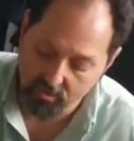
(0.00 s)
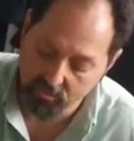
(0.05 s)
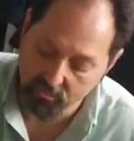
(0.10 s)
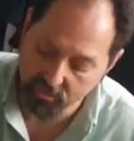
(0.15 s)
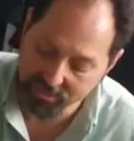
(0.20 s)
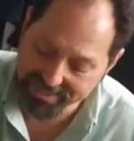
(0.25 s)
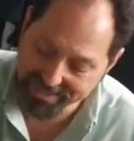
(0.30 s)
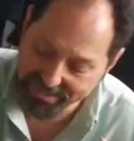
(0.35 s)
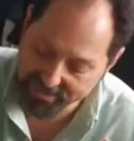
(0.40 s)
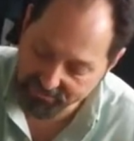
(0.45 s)

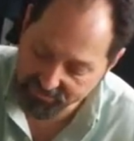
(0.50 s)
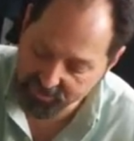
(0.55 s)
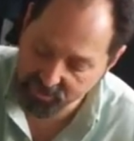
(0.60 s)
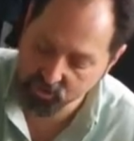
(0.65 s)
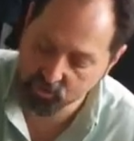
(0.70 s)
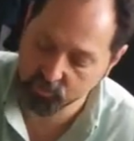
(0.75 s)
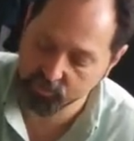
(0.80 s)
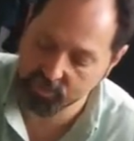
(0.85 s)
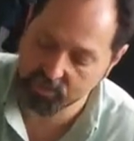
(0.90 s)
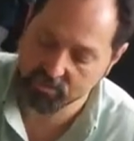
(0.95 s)
but
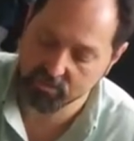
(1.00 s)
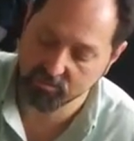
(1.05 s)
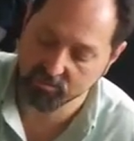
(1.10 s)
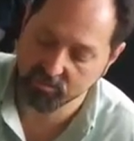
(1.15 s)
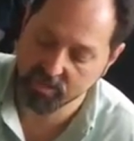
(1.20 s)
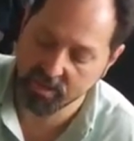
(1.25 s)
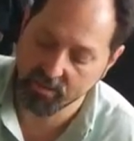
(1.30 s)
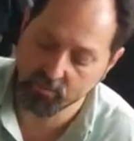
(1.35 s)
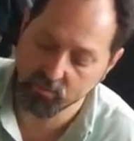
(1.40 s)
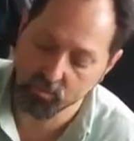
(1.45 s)
eventually at some
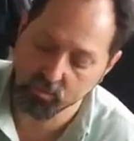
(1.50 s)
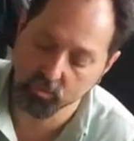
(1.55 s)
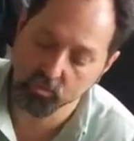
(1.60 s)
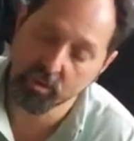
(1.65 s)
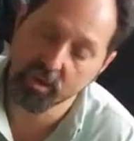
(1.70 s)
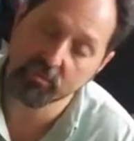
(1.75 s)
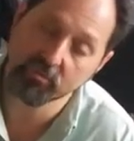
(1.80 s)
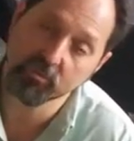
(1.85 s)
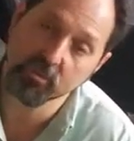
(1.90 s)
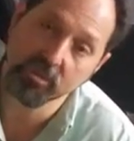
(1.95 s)
time you want
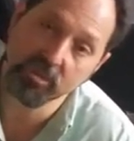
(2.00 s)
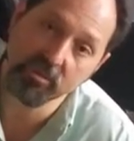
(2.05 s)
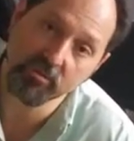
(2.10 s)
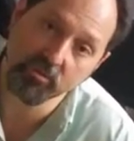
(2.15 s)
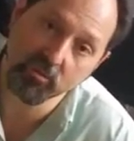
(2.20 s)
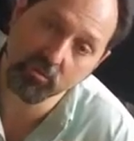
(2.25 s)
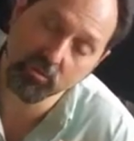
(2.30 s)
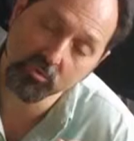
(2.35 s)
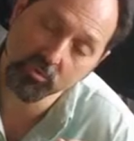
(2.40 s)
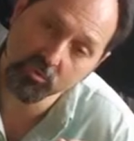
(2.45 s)
to have the
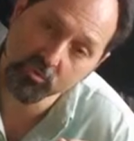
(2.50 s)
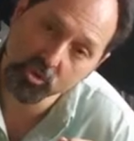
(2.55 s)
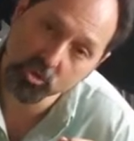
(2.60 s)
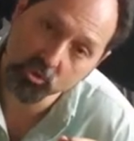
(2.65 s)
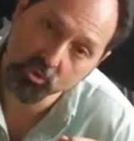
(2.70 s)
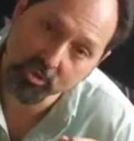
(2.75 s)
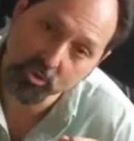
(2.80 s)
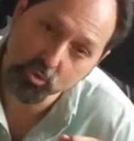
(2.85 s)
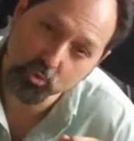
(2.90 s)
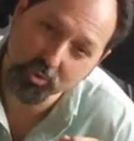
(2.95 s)
liver, be
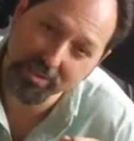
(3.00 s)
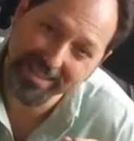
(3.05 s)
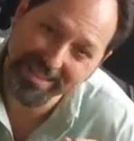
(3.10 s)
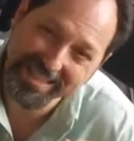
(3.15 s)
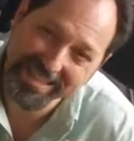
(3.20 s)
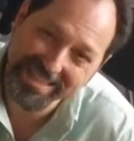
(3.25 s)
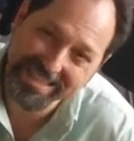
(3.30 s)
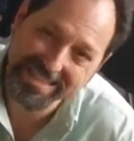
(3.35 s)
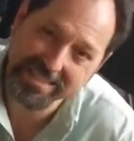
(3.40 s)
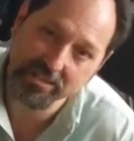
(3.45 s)
sure it's
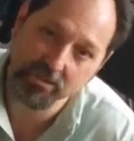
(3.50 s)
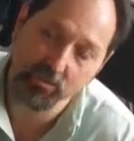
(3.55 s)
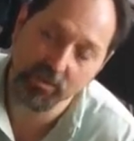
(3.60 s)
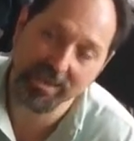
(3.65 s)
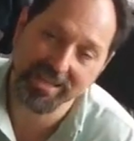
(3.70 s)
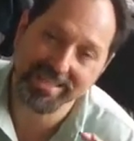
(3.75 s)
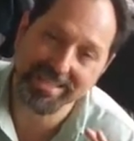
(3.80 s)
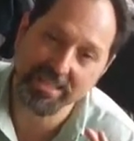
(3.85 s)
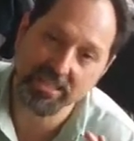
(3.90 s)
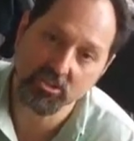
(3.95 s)
released so you
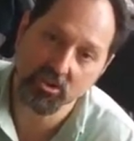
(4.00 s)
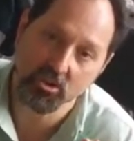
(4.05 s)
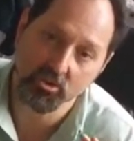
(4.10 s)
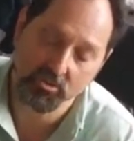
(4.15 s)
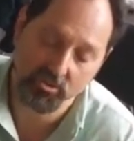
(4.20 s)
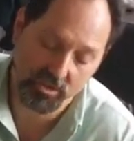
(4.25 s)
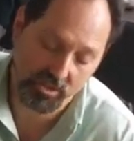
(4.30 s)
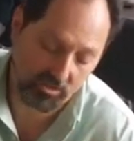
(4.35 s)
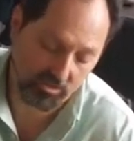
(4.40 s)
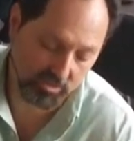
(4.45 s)
can
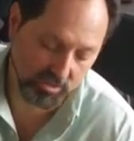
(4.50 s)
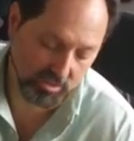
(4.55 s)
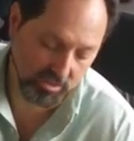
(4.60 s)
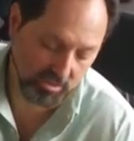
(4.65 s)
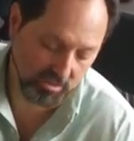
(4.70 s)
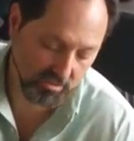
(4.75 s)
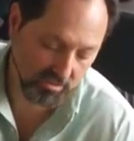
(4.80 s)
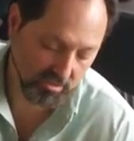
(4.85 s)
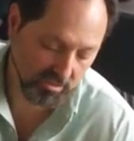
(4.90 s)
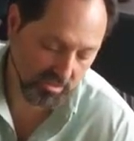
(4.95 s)
detox the
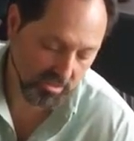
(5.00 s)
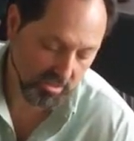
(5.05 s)
nicotine.